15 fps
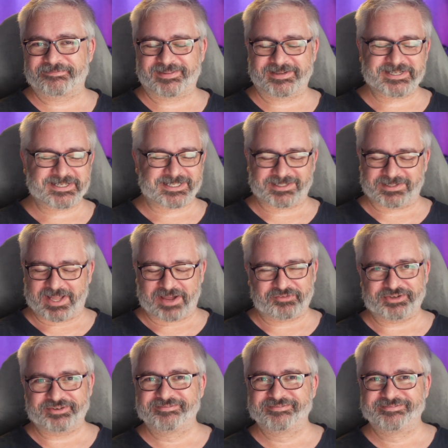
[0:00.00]
They just love
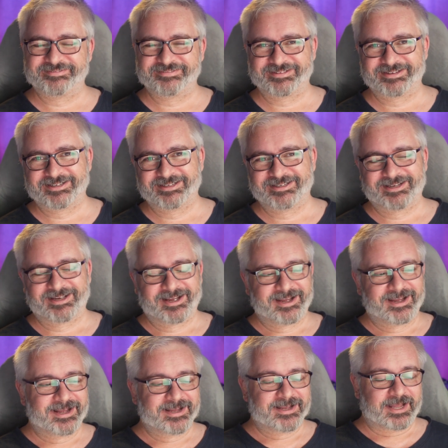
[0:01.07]

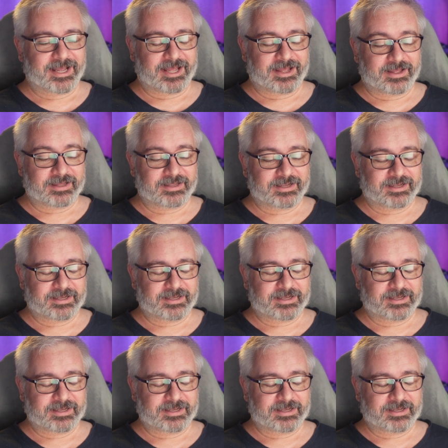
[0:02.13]
it.